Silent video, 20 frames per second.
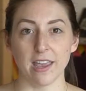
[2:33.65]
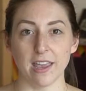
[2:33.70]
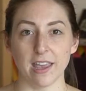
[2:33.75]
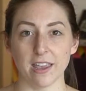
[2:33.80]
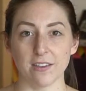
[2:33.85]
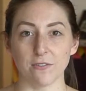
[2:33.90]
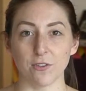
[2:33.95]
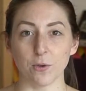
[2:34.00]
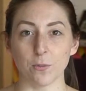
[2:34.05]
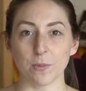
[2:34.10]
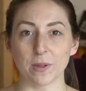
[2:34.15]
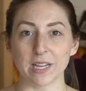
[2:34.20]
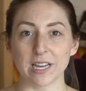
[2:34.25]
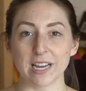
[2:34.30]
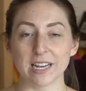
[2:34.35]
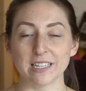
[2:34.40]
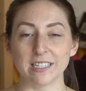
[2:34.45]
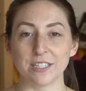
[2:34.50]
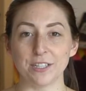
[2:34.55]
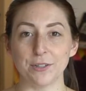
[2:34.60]
If you
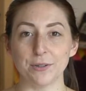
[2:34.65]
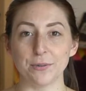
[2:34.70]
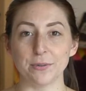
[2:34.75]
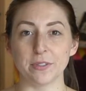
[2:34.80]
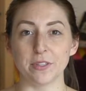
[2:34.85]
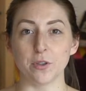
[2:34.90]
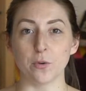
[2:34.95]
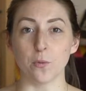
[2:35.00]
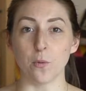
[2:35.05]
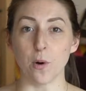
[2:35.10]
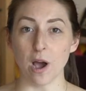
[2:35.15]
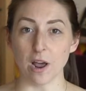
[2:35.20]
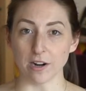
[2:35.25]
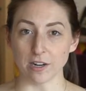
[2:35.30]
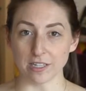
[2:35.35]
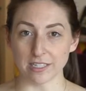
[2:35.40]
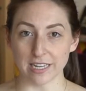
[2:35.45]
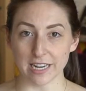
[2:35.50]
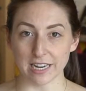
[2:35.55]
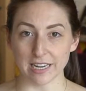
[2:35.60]
plan to use the
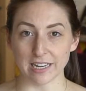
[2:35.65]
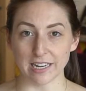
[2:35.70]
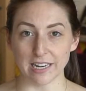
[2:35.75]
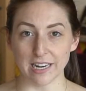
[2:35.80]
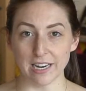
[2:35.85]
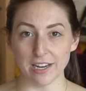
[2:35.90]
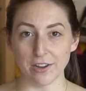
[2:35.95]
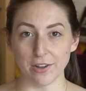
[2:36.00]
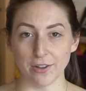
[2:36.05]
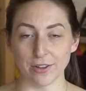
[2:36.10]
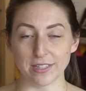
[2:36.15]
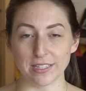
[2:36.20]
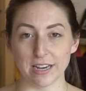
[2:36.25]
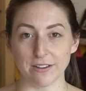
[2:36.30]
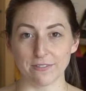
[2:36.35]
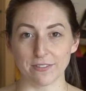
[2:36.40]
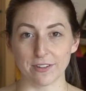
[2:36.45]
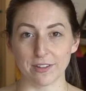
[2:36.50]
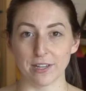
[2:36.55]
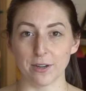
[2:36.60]
water technique, you'll
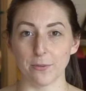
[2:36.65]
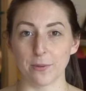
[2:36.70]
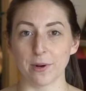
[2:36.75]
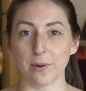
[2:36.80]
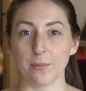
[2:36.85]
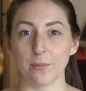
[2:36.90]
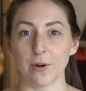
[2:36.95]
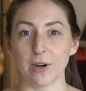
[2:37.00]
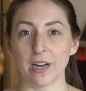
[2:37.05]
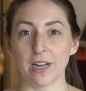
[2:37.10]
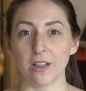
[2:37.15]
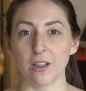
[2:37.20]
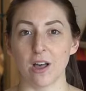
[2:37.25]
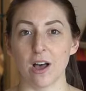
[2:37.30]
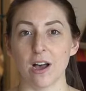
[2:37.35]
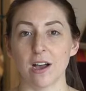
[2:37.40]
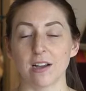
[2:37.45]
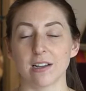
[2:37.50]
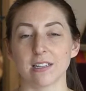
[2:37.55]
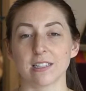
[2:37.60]
definitely want to bring
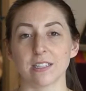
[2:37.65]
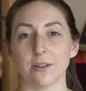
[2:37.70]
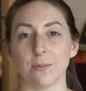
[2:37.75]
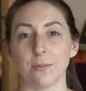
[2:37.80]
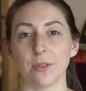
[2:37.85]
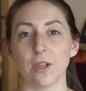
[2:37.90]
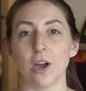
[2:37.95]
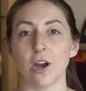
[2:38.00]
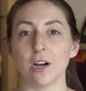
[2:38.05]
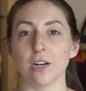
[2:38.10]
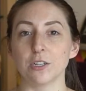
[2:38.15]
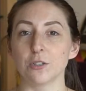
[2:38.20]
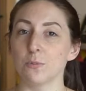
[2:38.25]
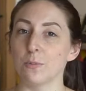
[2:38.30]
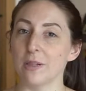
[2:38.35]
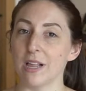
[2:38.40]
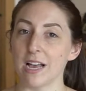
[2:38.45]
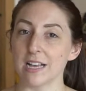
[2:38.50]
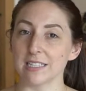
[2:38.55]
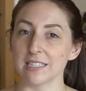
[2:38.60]
along some large
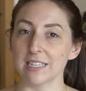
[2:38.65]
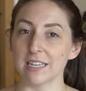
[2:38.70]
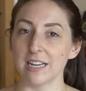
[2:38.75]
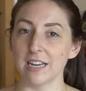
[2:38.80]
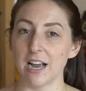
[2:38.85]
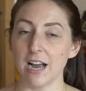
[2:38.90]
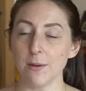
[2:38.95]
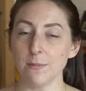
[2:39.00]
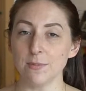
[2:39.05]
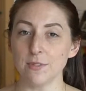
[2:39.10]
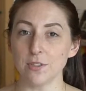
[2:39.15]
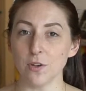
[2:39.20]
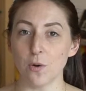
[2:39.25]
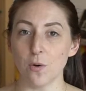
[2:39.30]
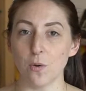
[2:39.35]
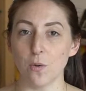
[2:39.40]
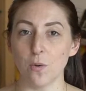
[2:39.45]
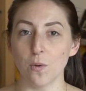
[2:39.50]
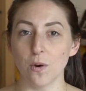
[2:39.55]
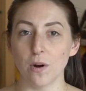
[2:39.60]
plastic cups
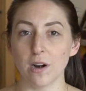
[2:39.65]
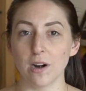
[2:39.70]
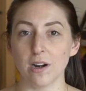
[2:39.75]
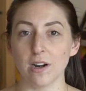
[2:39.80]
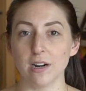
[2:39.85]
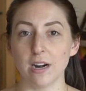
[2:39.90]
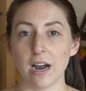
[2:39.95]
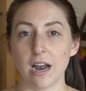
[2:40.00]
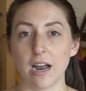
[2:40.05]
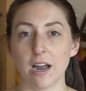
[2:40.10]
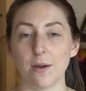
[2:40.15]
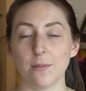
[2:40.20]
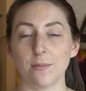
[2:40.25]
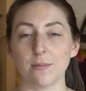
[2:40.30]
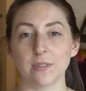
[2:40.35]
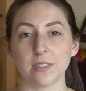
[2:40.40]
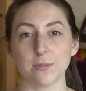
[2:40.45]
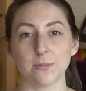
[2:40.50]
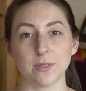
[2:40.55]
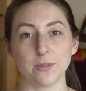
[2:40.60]
or
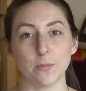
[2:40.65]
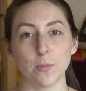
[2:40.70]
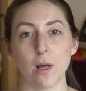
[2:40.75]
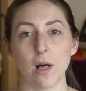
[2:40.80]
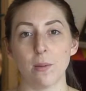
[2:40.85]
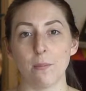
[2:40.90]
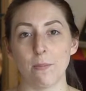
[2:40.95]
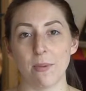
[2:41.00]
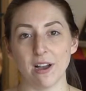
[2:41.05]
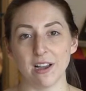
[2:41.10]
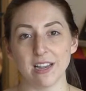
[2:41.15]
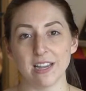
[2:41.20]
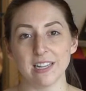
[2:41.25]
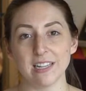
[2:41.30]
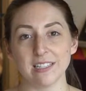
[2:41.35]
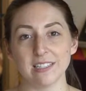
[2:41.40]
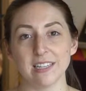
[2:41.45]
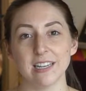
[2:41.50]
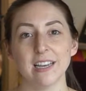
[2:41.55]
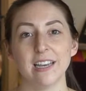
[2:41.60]
some small
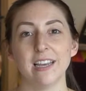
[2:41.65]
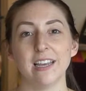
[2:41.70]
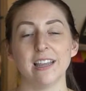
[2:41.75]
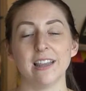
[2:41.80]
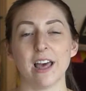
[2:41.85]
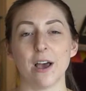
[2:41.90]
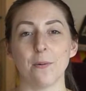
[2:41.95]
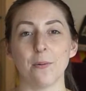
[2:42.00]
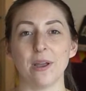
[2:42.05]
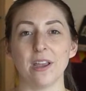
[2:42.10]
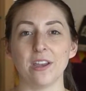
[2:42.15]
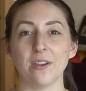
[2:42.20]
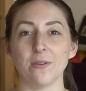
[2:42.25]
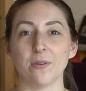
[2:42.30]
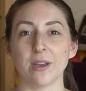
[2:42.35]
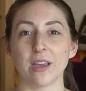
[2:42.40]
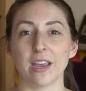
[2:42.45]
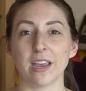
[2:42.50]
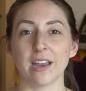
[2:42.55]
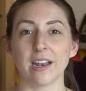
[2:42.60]
buckets. That way you
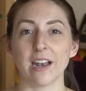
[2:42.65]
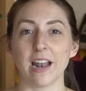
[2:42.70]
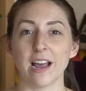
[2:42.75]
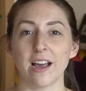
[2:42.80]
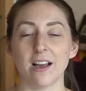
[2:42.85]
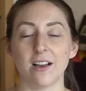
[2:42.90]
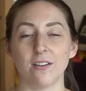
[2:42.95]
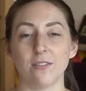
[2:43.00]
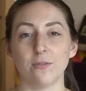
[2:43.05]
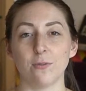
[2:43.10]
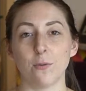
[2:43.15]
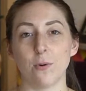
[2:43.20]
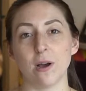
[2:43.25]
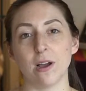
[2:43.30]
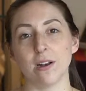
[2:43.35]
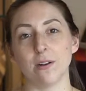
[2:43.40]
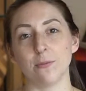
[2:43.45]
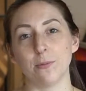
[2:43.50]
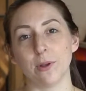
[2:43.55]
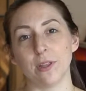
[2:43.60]
can have
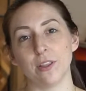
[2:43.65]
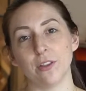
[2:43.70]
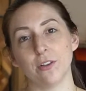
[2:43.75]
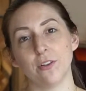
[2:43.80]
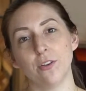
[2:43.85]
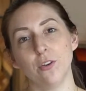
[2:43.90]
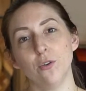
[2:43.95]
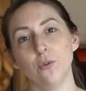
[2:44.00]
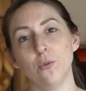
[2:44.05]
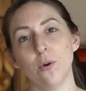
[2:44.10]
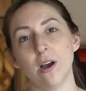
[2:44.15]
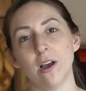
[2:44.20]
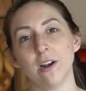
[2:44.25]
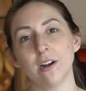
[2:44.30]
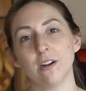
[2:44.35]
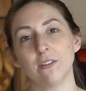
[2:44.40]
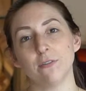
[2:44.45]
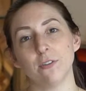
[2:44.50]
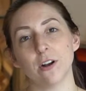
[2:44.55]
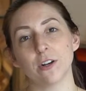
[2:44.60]
one with new
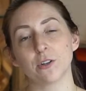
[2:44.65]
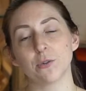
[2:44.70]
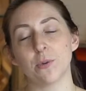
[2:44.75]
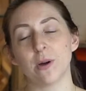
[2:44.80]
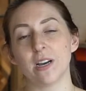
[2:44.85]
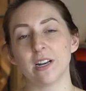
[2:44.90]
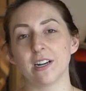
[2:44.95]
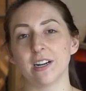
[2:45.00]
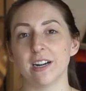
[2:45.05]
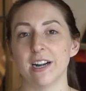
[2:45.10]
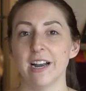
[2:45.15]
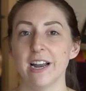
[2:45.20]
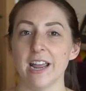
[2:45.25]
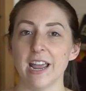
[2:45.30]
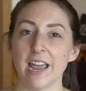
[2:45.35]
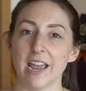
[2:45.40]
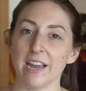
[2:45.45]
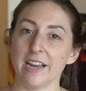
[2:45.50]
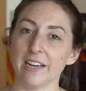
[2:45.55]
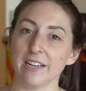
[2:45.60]
water, fresh water,
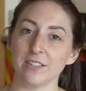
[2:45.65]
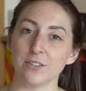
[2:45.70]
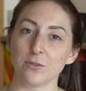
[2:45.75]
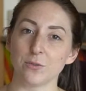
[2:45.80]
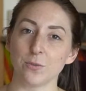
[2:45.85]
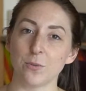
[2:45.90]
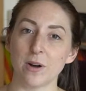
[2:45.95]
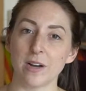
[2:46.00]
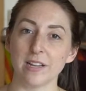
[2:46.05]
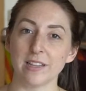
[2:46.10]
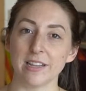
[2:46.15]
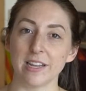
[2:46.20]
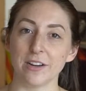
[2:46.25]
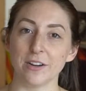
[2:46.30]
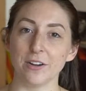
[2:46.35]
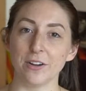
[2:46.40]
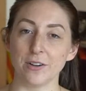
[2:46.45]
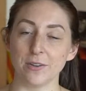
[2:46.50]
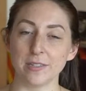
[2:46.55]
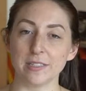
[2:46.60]
and one that
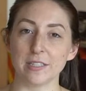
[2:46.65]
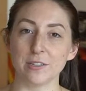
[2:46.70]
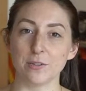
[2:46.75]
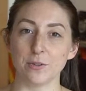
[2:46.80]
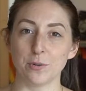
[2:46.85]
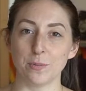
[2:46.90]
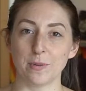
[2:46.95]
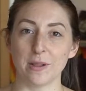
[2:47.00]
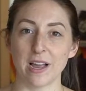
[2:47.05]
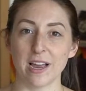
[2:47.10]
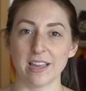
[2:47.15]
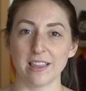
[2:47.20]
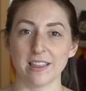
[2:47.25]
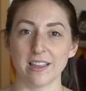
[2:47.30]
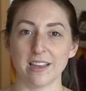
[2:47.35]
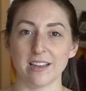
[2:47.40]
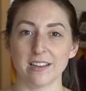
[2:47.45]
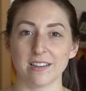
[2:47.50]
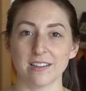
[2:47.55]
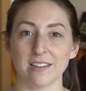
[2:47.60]
you're using to apply
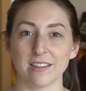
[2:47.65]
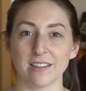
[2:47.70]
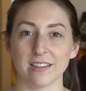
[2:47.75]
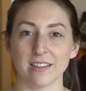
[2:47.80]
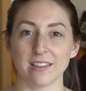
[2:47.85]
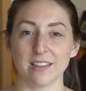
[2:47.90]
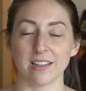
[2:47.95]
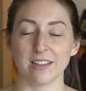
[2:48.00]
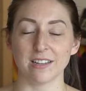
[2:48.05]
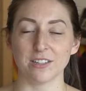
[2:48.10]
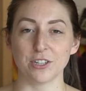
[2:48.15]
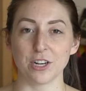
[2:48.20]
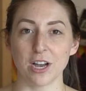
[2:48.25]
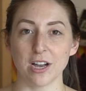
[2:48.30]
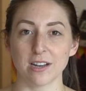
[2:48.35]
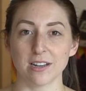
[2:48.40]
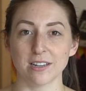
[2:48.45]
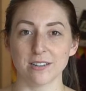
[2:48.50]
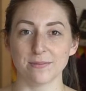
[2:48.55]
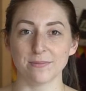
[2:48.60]
the
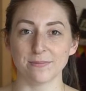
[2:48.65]
chalk.